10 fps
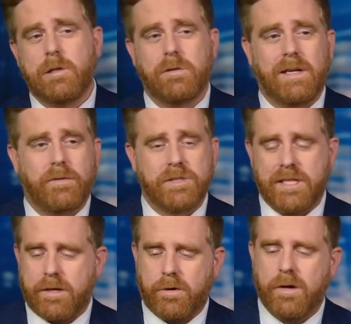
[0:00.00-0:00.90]
low level
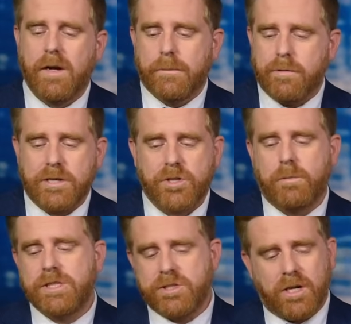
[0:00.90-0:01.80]
center pressure,
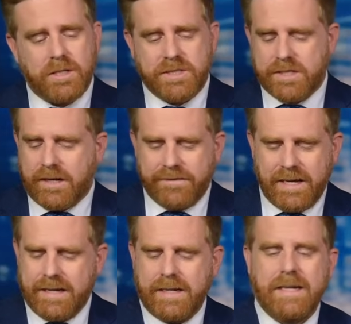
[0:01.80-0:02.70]
which is all stuff
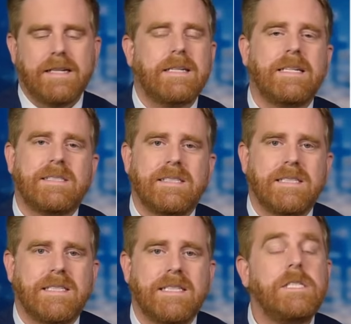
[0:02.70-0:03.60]
that gets
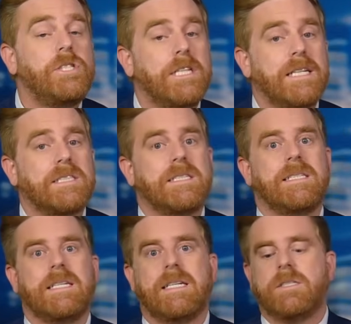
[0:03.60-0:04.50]

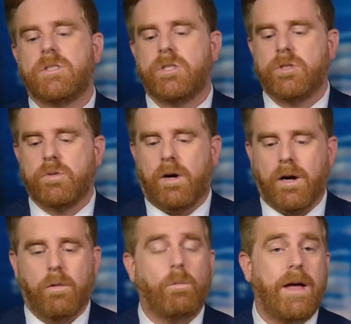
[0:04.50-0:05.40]
ingested into
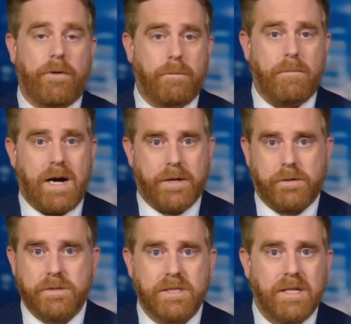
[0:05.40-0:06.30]
our weather
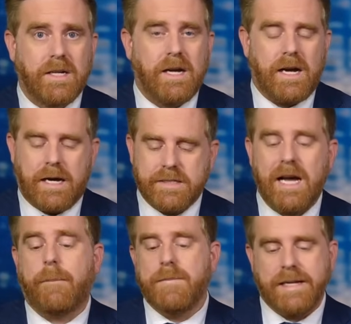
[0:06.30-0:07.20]
models uh, to
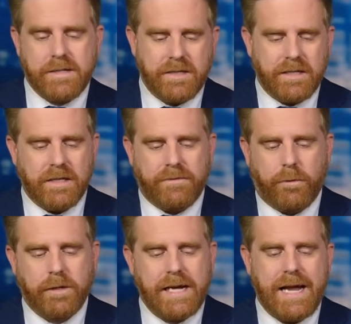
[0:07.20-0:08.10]
help make the uh,
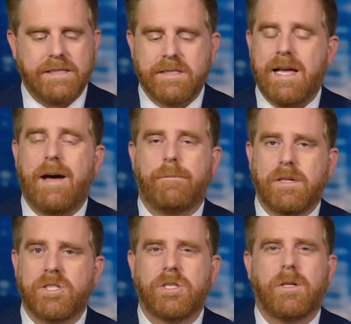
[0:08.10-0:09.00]
forecast that
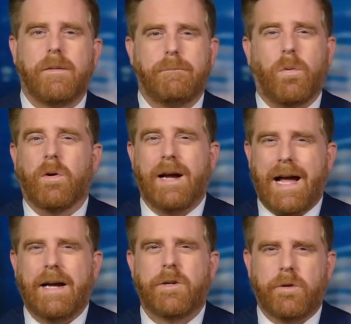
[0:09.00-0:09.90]
much more
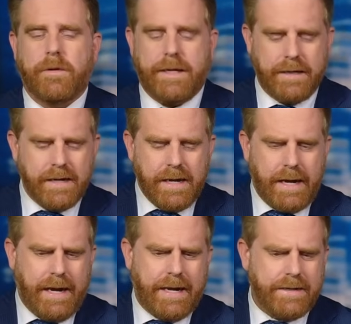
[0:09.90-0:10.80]
accurate.
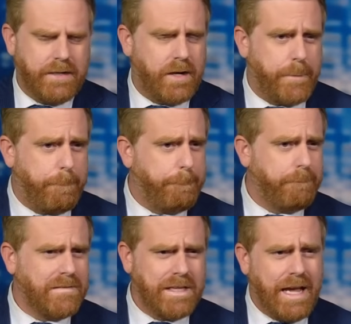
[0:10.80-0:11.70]
And, um,
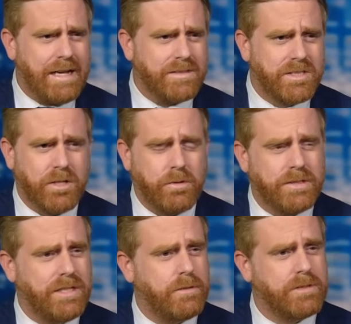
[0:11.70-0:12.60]
yeah, so
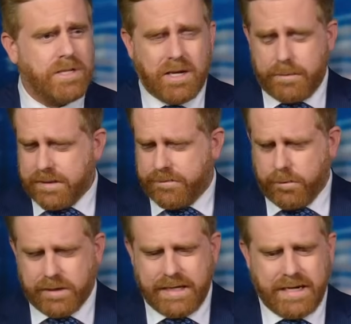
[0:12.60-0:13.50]
you know we're talking about the
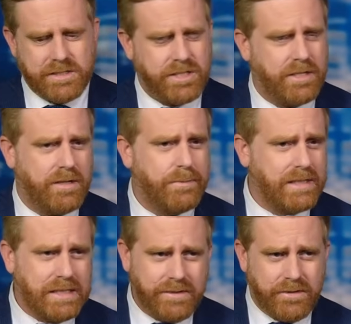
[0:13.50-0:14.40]
forecast here. I'm going
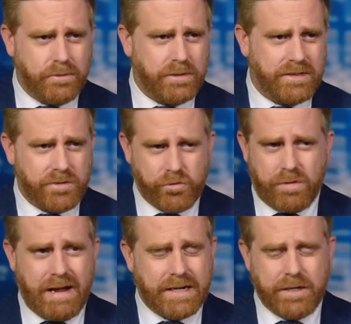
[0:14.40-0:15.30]
to leave you with the
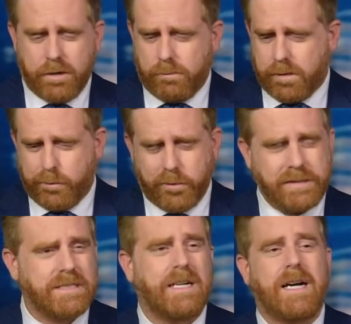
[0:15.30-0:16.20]
track here one more
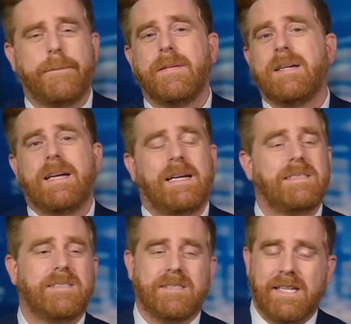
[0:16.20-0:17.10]
time as
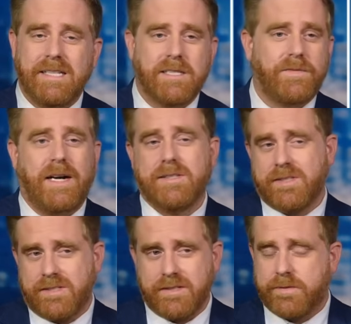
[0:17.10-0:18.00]
this intensifies.
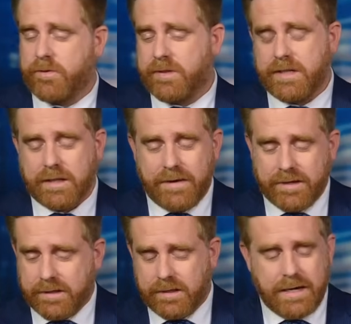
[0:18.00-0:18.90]
This is for the
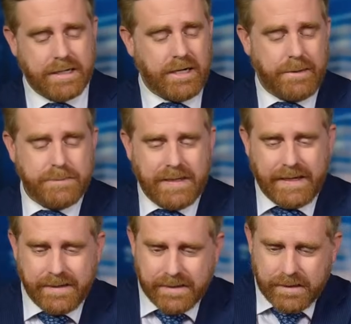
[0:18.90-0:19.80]
11 o'clock
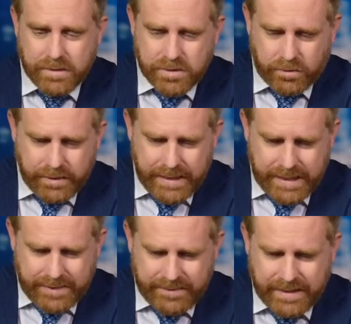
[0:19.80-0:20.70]
update. Don't
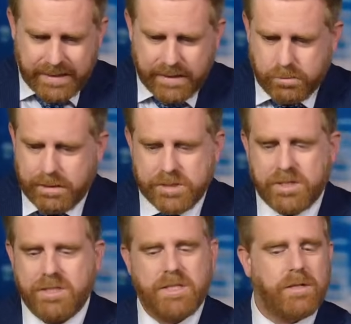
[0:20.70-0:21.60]
have any
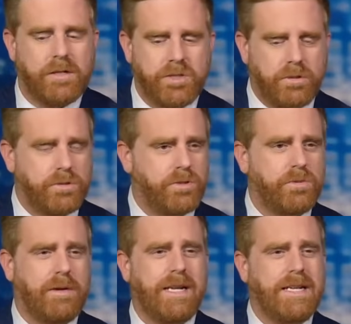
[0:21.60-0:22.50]
questions here in our socials
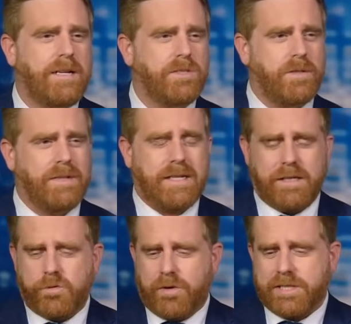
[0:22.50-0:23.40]
right now, so I'm not
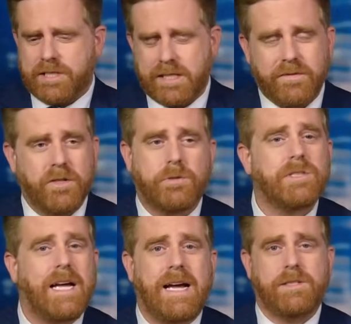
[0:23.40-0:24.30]
going to address any of those
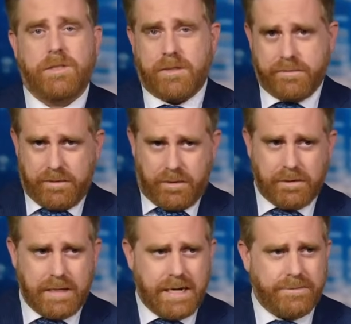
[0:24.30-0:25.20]
as of our
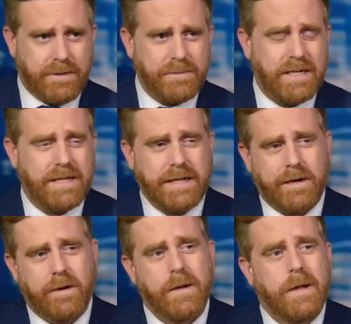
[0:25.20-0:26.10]
live update
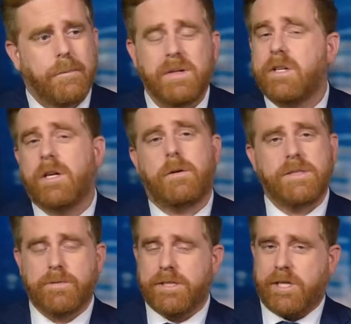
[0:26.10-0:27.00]
here. But you can
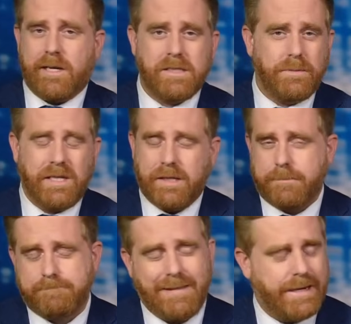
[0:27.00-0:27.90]
always reach out to me
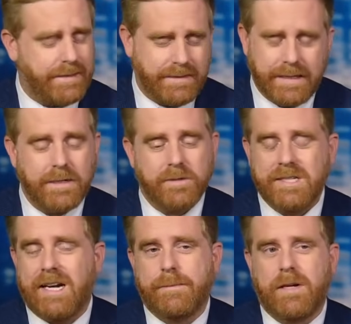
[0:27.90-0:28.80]
at a later
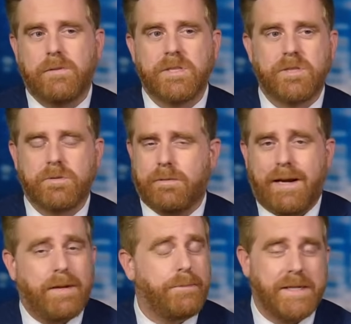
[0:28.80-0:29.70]
time. I always
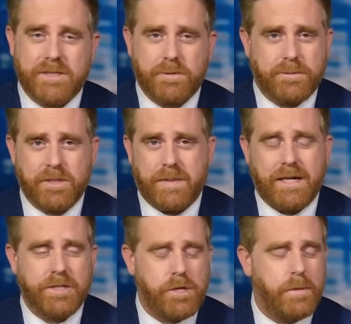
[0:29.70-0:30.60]
try my best to
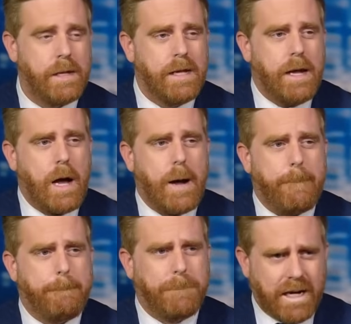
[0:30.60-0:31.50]
respond to you. Uh,
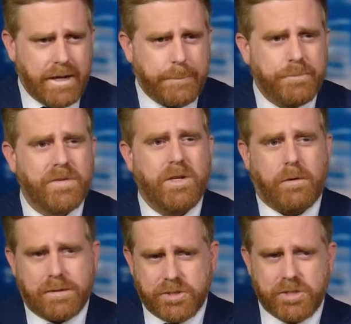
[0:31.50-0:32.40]
but you
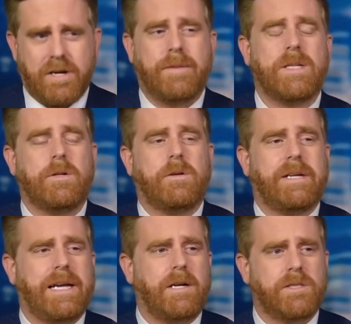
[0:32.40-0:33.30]
know, I was just talking about the
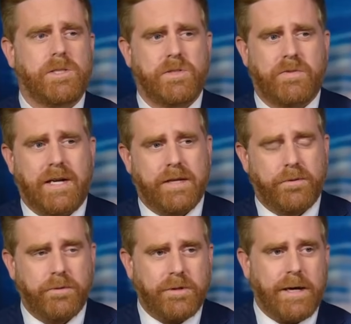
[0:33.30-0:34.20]
hurricane hunters flying
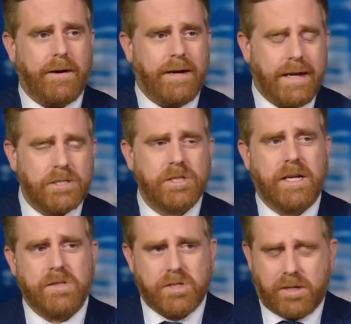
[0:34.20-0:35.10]
through there, and I actually
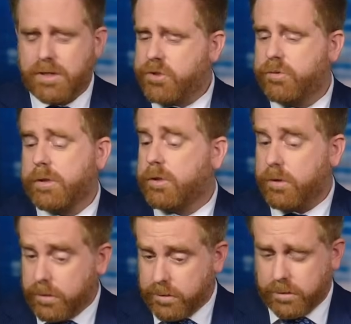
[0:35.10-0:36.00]
got to talk to a
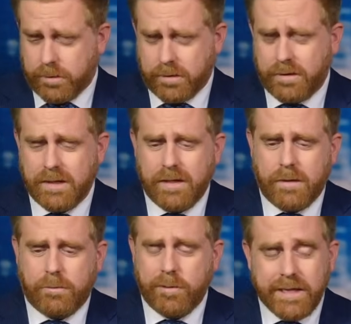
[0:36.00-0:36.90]
colonel
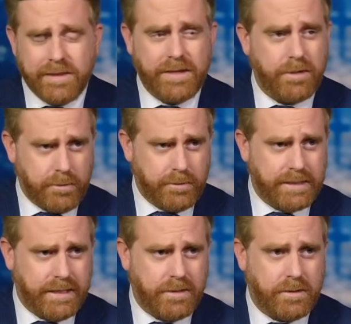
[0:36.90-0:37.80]
with the
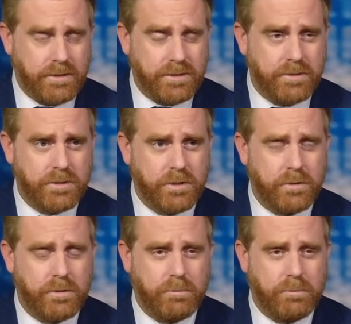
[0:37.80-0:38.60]
hurricane hunters, Colonel